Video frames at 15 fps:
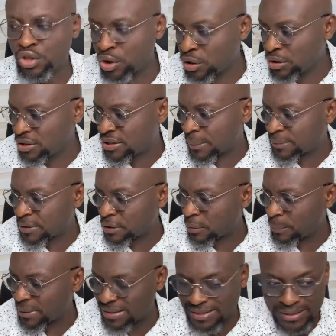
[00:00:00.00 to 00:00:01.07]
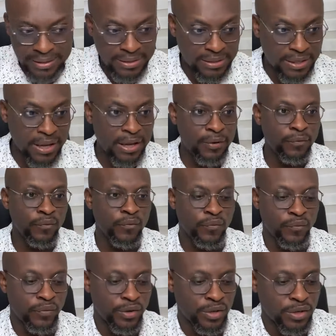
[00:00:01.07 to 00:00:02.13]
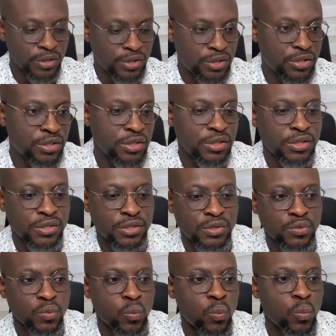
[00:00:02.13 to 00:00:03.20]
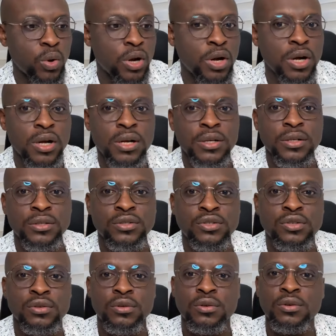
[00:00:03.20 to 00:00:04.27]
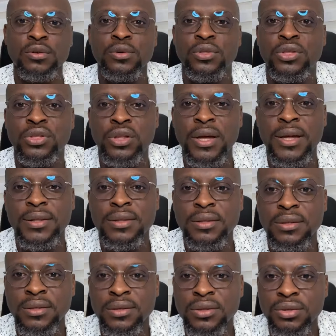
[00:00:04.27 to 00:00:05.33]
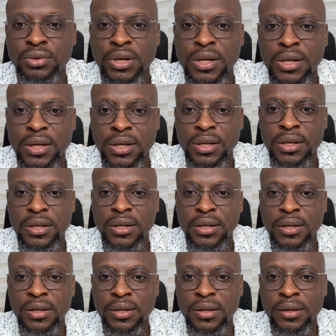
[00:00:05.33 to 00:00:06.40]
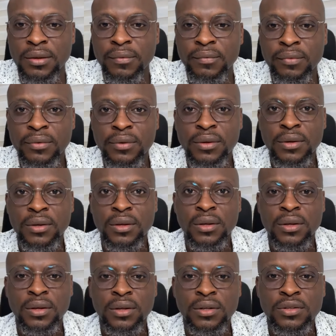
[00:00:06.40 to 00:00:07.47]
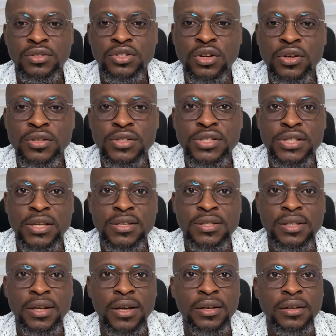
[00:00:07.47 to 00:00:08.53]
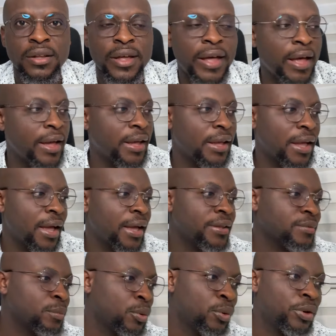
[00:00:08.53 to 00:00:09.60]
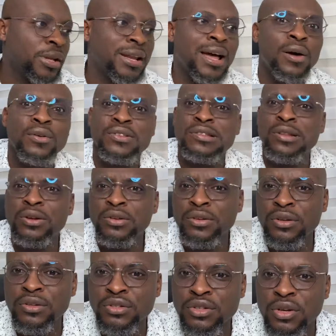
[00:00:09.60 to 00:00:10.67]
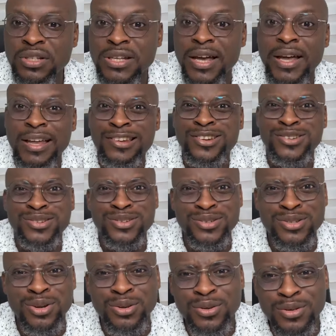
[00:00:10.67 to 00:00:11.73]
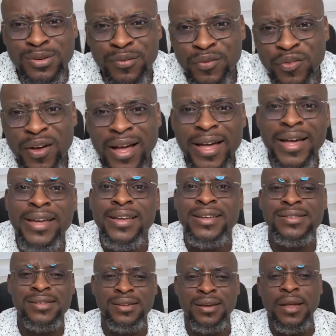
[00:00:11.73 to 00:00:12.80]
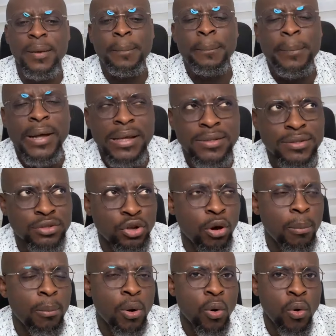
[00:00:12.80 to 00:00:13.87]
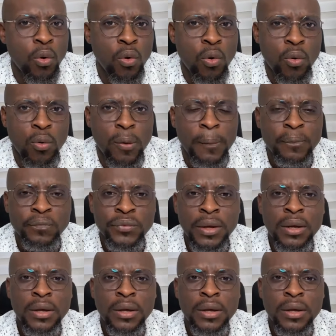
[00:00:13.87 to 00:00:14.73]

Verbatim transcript: John chapter number sixteen, verses one to thirty-three. John sixteen. Hi, guys. Morning. How was London church? Hey, London church was on fire yesterday. Pastor Mo.